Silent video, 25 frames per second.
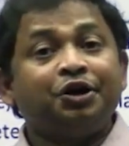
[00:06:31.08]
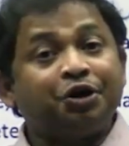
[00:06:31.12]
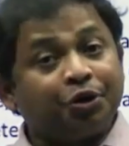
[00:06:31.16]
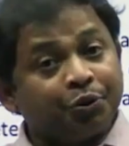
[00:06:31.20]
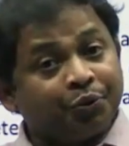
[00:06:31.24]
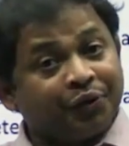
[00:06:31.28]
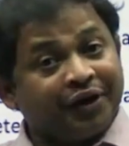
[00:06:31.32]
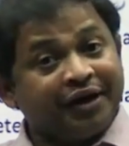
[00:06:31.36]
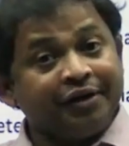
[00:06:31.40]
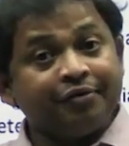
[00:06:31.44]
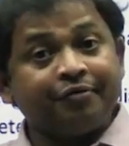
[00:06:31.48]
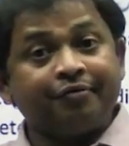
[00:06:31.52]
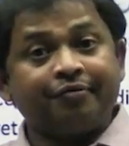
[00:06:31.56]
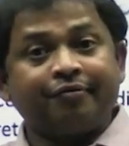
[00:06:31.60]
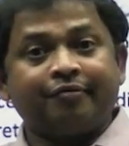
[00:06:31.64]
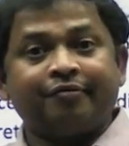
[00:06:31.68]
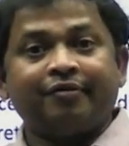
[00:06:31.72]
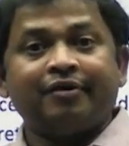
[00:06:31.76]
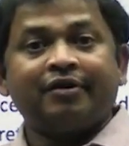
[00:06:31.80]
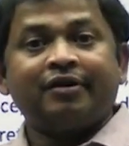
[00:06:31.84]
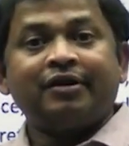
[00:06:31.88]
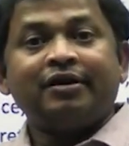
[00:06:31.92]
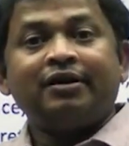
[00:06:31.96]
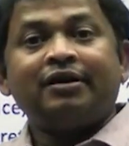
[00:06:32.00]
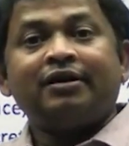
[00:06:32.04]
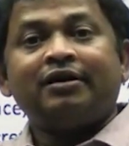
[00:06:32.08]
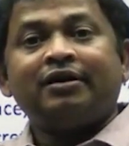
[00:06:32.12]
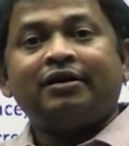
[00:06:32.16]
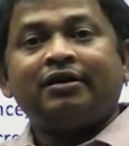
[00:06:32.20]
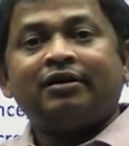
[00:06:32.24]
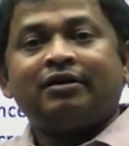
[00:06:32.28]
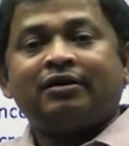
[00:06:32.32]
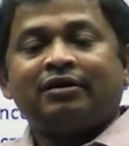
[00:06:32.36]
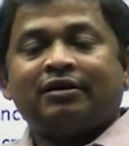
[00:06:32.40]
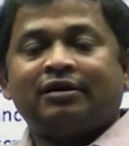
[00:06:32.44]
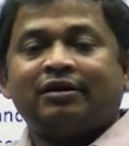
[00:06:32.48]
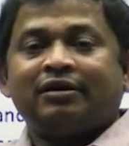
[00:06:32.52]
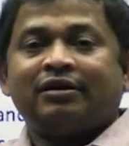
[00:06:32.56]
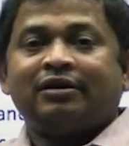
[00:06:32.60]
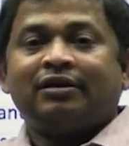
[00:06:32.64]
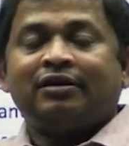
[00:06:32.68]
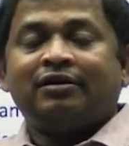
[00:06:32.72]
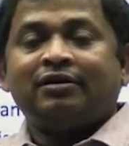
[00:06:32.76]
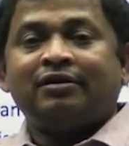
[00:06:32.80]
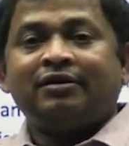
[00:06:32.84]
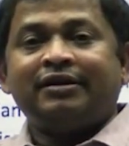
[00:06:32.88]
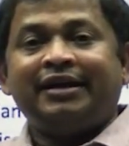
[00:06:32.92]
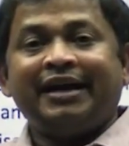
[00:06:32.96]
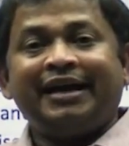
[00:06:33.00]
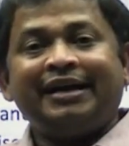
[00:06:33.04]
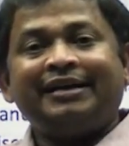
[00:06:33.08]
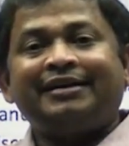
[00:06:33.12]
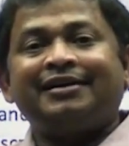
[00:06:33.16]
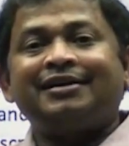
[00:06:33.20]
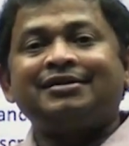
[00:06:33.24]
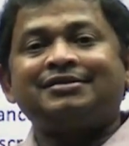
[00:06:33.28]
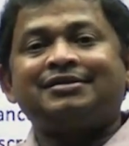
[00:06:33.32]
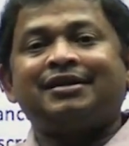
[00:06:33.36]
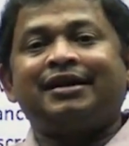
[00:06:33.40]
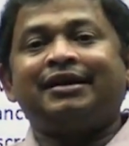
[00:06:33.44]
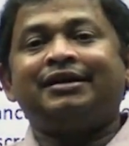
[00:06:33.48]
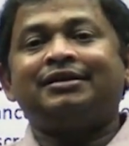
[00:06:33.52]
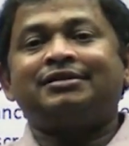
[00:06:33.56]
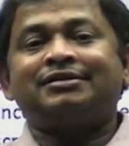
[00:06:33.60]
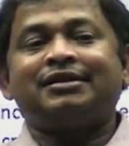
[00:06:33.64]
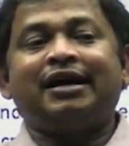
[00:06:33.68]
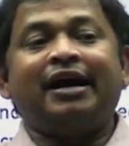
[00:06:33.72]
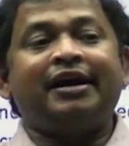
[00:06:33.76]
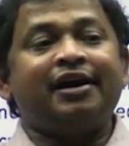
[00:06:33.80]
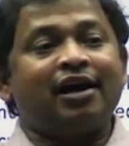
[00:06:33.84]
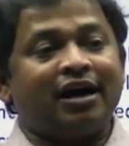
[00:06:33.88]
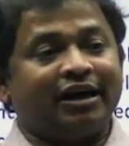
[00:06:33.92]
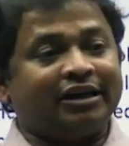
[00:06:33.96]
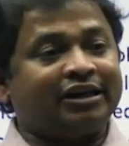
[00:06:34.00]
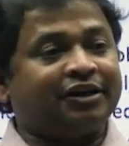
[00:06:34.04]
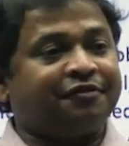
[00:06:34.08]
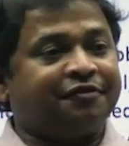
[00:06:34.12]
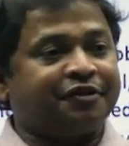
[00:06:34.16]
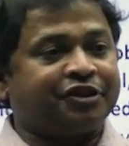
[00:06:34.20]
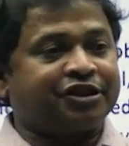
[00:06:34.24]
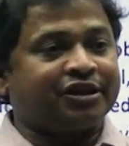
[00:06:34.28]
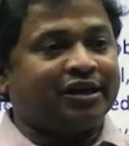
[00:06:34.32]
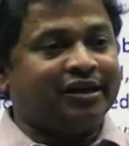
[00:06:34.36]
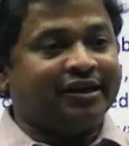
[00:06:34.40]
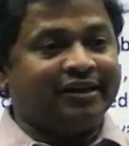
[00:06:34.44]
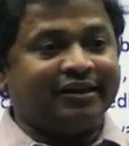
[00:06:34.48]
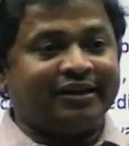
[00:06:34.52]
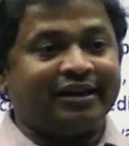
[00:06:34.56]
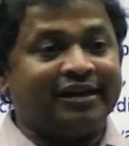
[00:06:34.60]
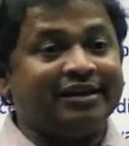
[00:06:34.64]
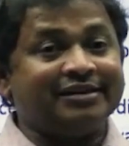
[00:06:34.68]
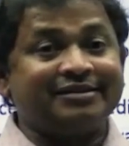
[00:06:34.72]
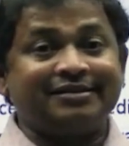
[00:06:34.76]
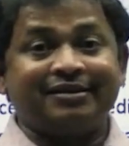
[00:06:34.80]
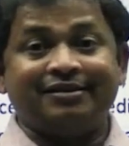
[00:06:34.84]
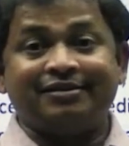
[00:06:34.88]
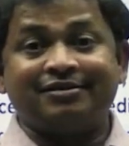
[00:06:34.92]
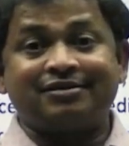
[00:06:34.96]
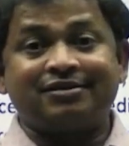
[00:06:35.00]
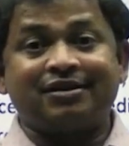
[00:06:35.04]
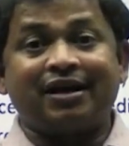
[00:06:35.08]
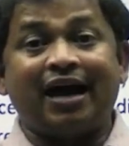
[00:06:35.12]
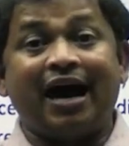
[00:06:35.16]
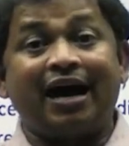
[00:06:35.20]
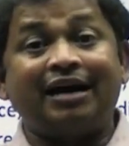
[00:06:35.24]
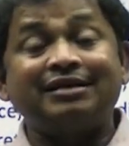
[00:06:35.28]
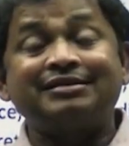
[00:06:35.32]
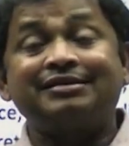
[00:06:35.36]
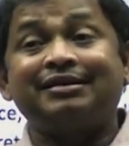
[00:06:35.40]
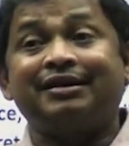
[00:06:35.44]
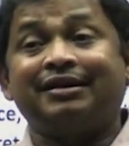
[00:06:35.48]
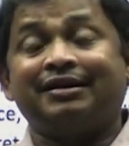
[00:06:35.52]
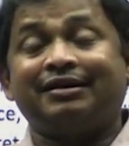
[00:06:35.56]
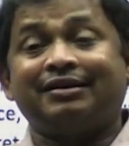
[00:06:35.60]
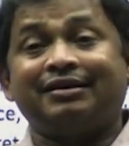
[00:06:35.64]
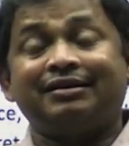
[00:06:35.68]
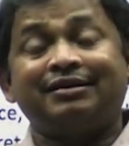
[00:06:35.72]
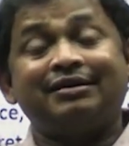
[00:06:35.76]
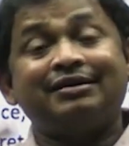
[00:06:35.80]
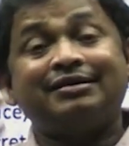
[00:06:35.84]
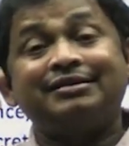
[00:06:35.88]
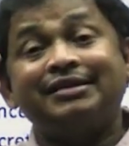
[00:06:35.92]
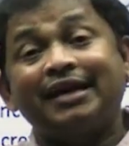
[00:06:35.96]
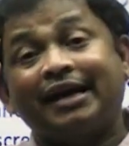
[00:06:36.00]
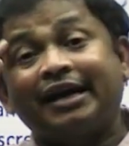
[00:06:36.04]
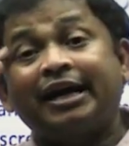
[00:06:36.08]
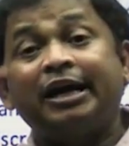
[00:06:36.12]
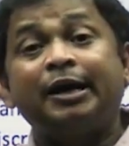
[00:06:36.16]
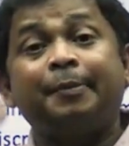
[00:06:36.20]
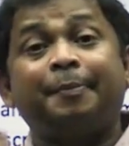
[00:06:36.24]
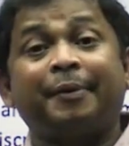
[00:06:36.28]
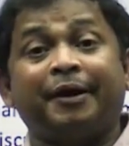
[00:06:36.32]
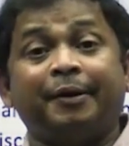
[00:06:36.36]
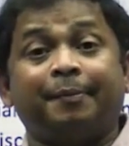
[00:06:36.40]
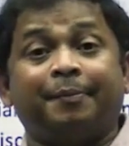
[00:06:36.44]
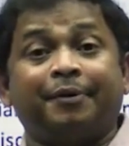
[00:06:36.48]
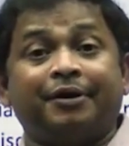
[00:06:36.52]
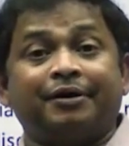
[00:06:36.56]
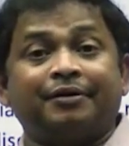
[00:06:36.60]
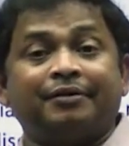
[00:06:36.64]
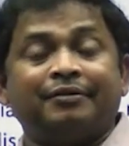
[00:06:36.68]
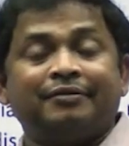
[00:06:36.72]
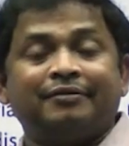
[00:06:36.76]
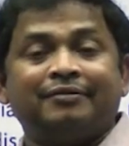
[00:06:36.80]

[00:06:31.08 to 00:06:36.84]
to give data science and artificial intelligence as a second paper.